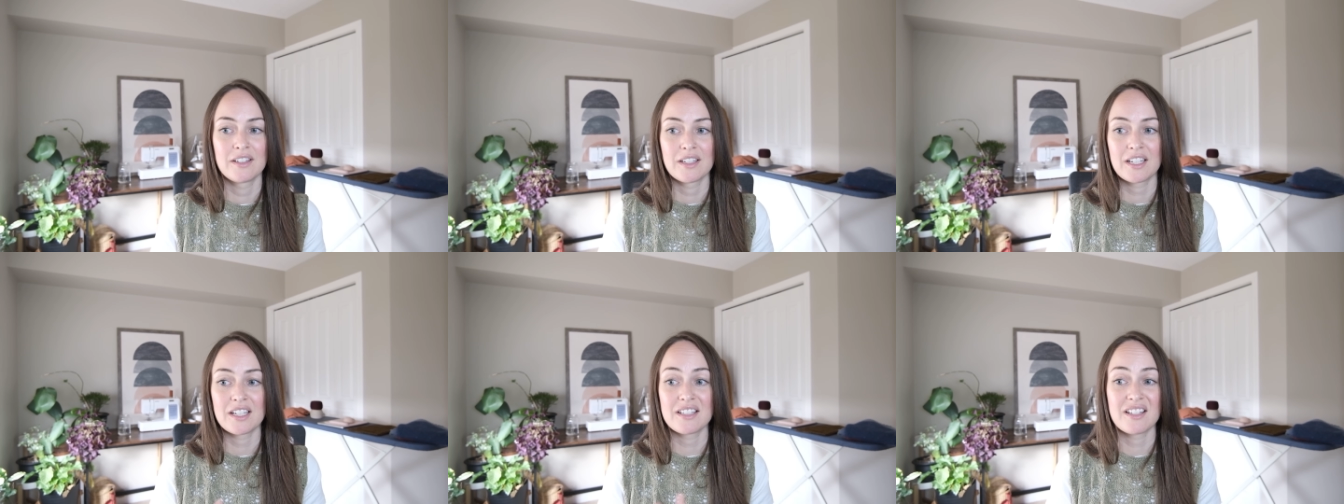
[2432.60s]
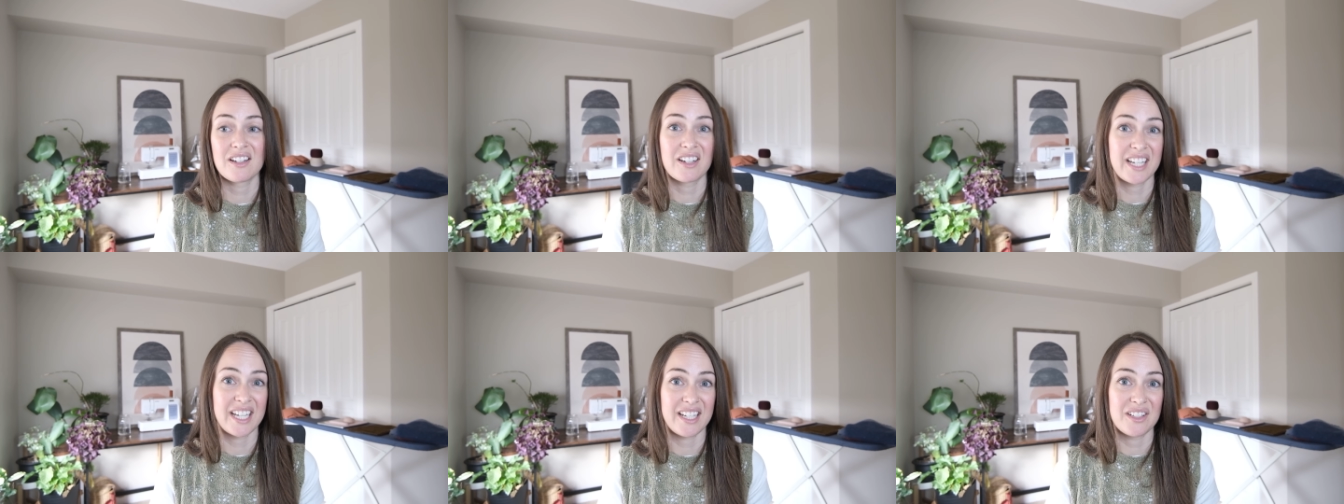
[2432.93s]
because they're
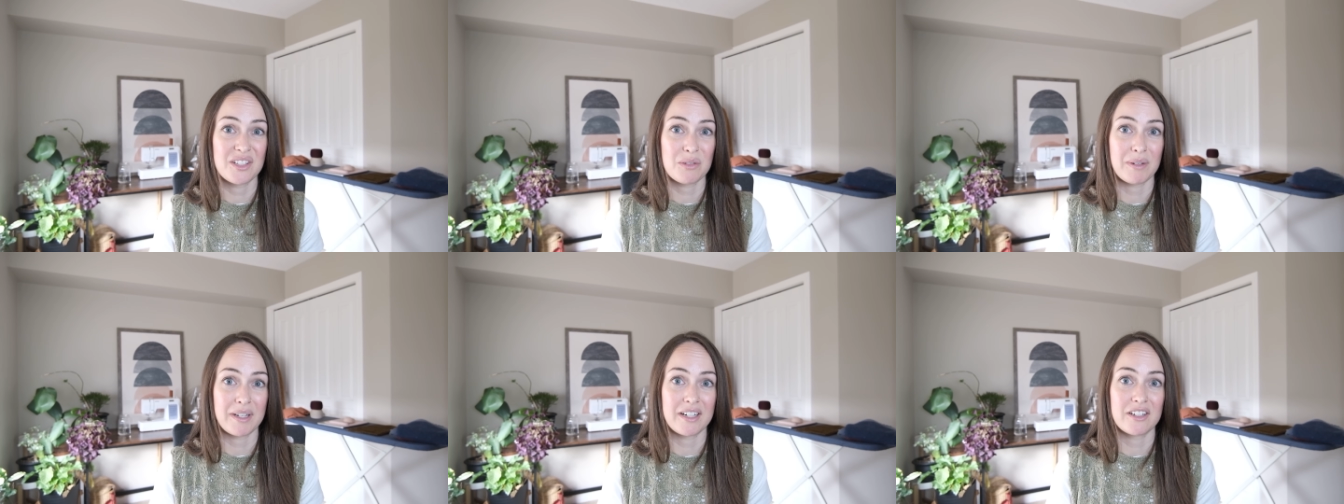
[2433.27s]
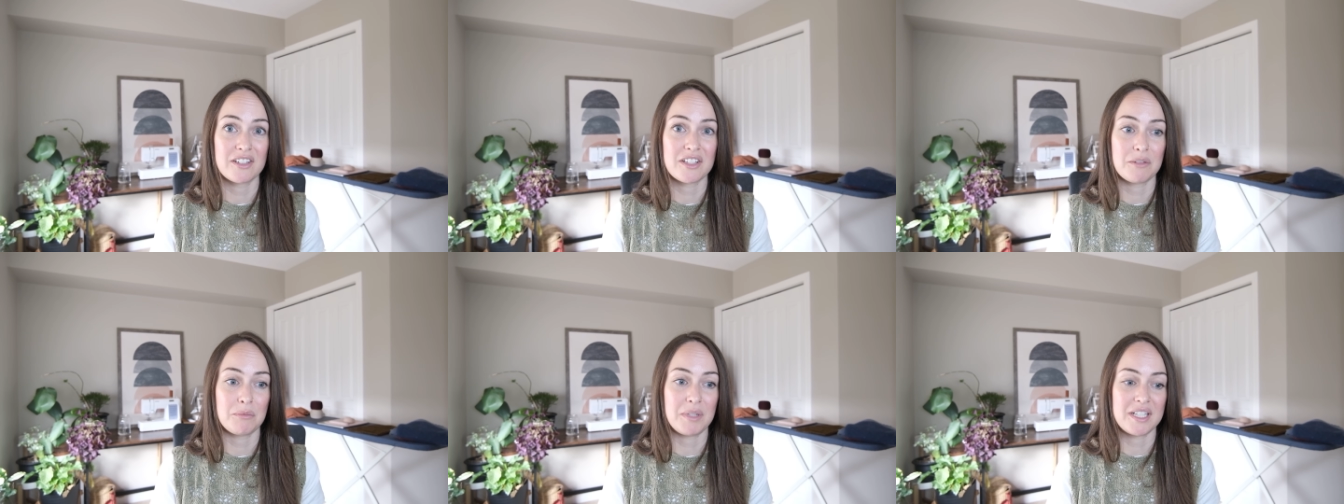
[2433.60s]
kids'
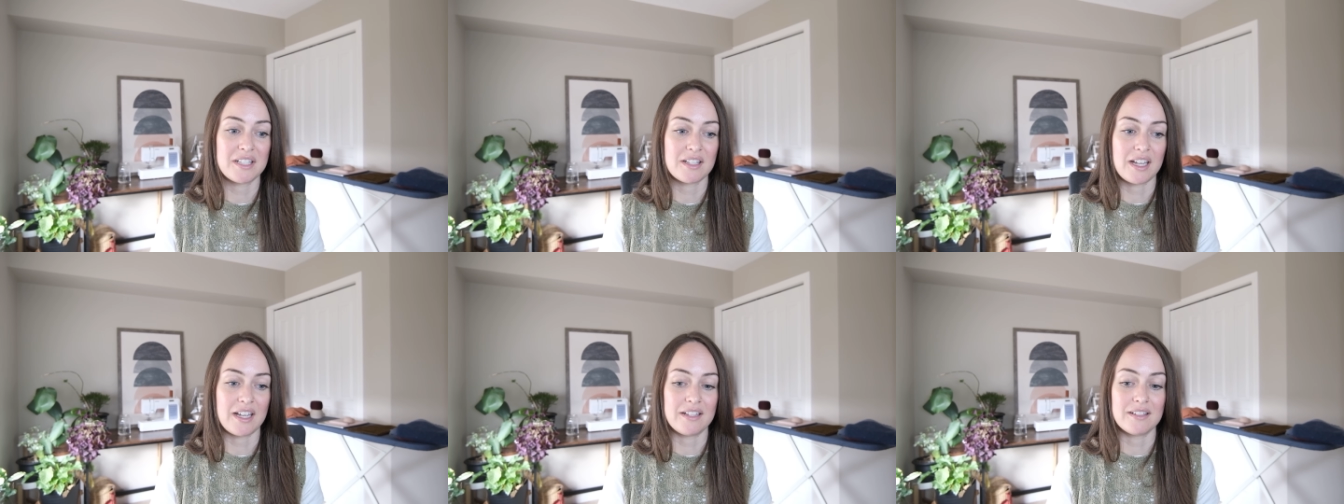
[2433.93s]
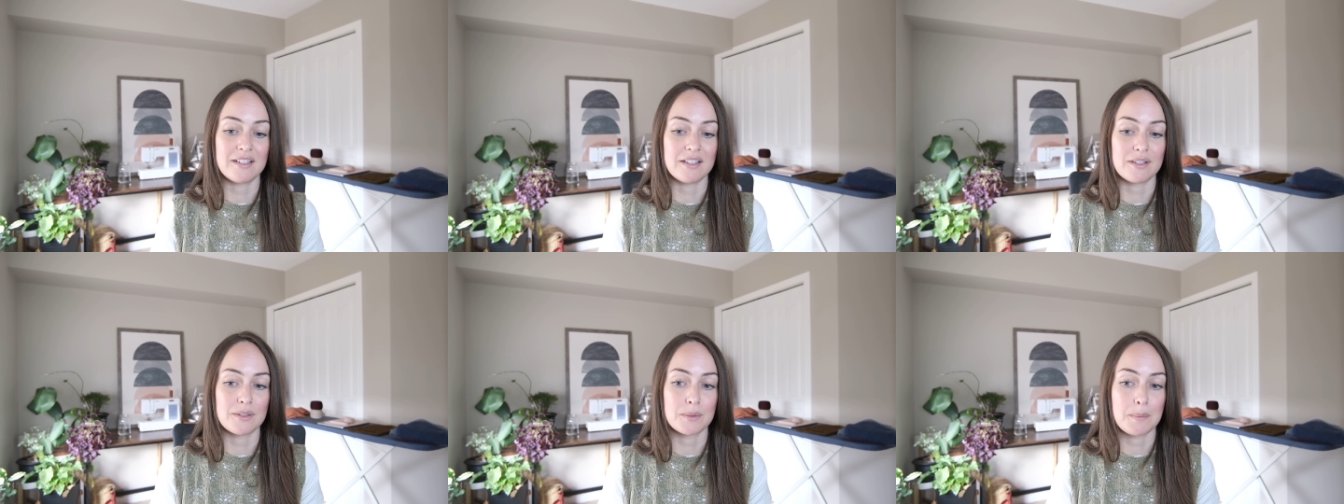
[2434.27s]
sweaters, it'd be
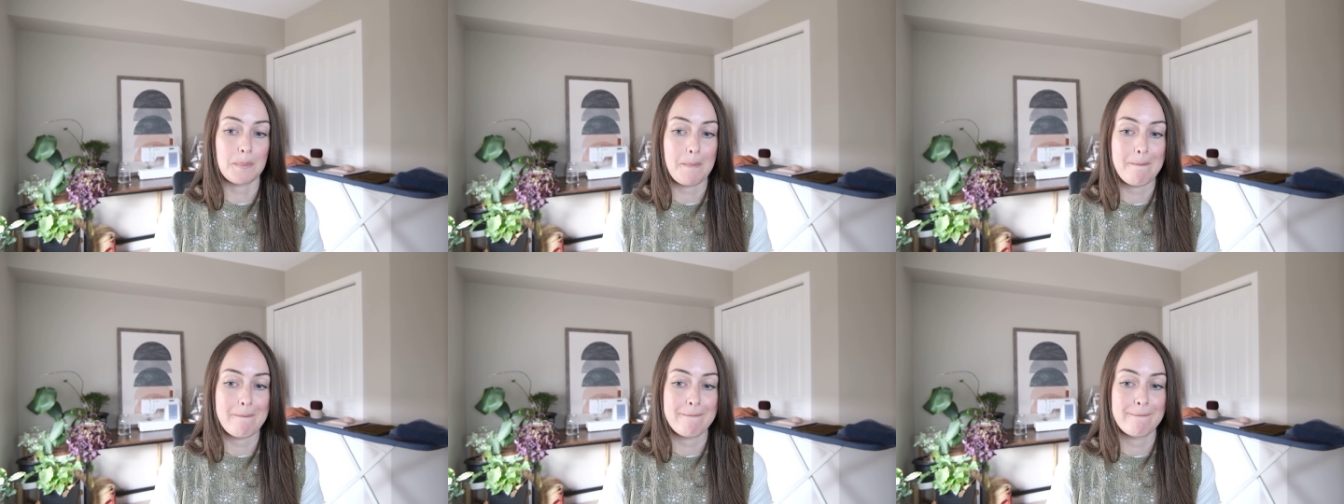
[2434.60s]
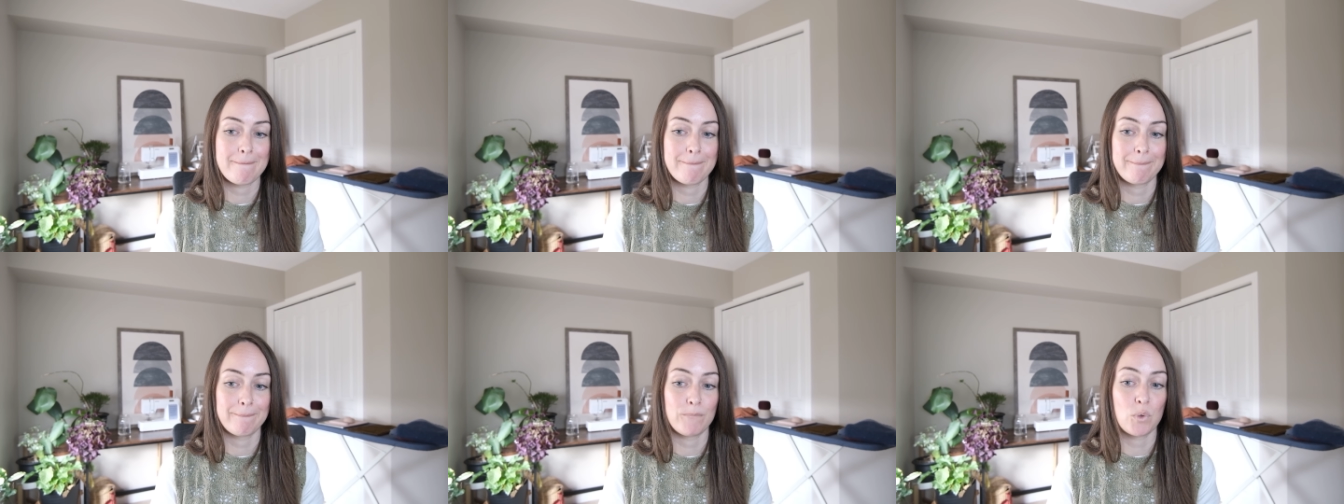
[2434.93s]
sizes
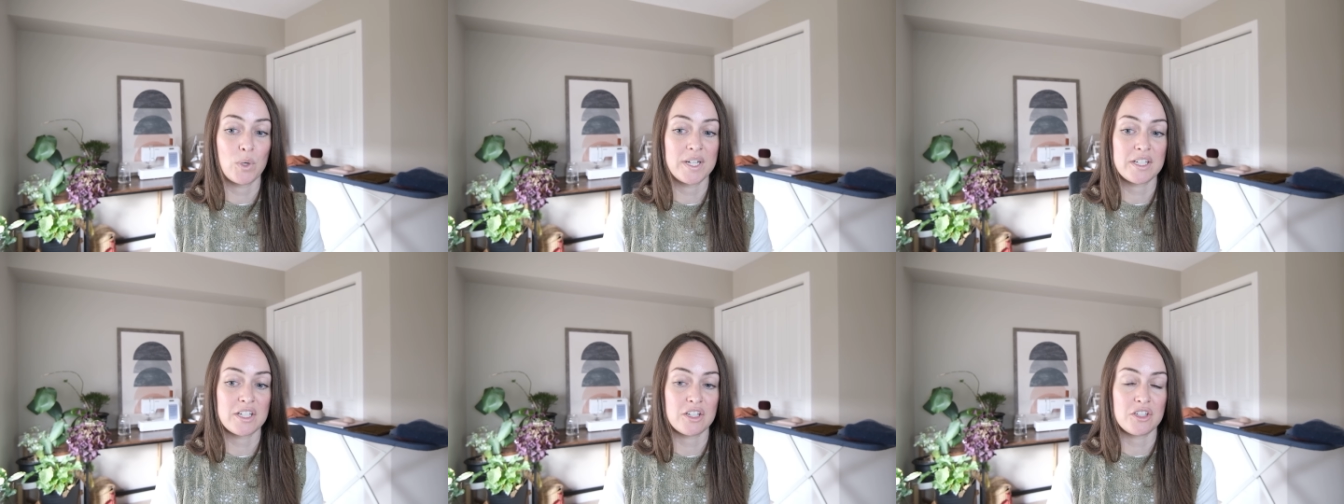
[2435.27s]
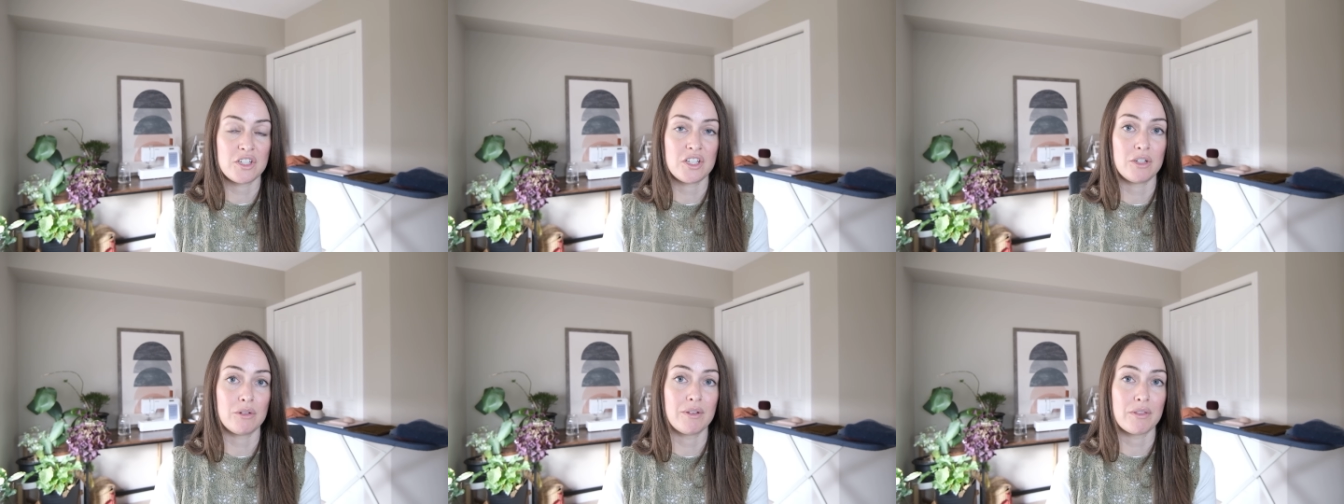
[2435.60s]
one to
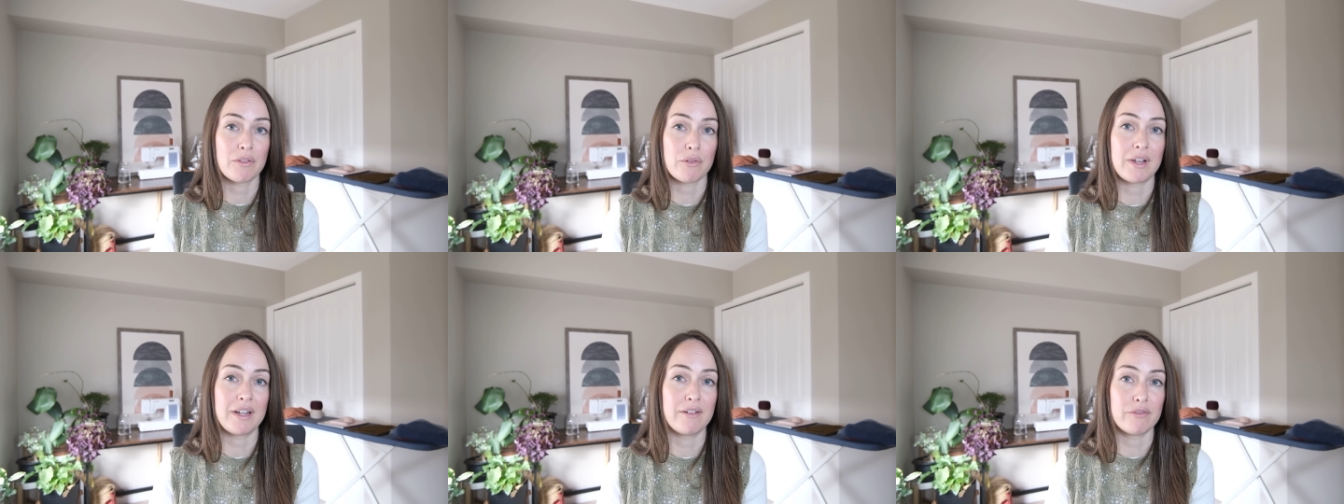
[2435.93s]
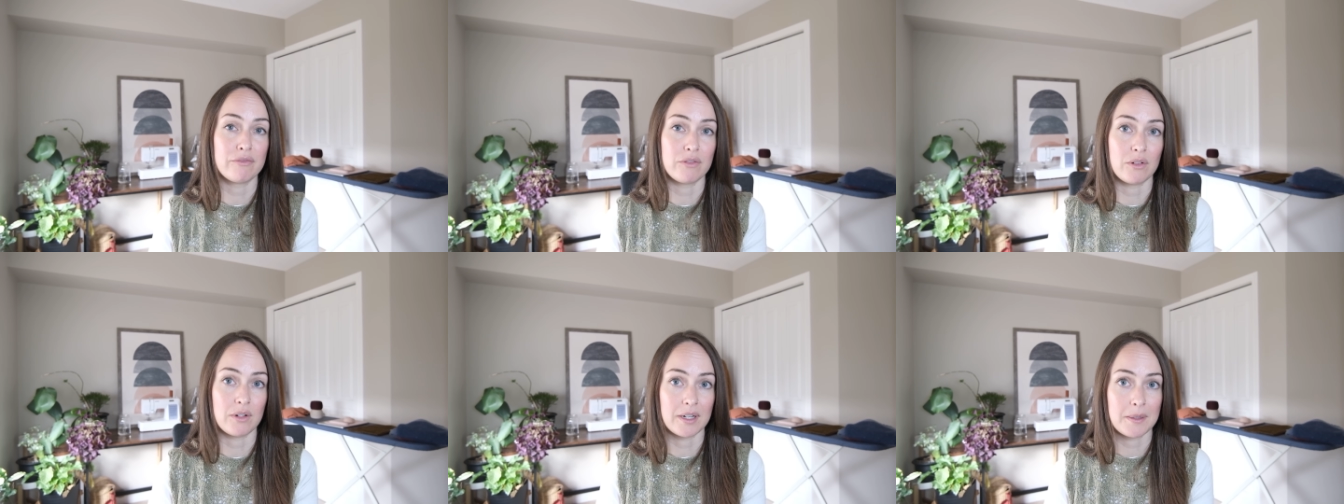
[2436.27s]
two and three to
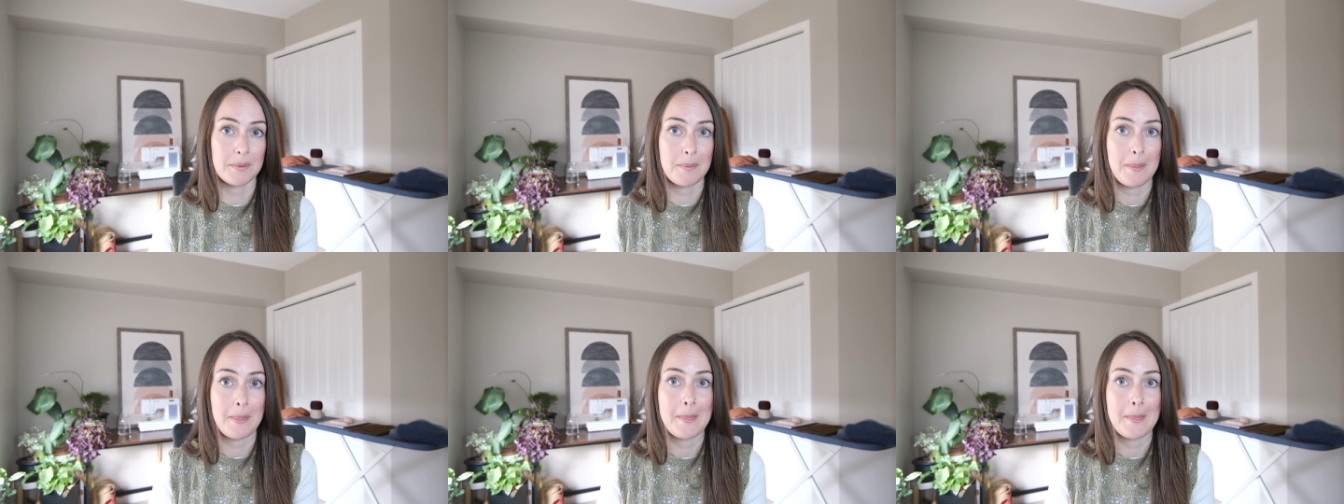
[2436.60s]
four.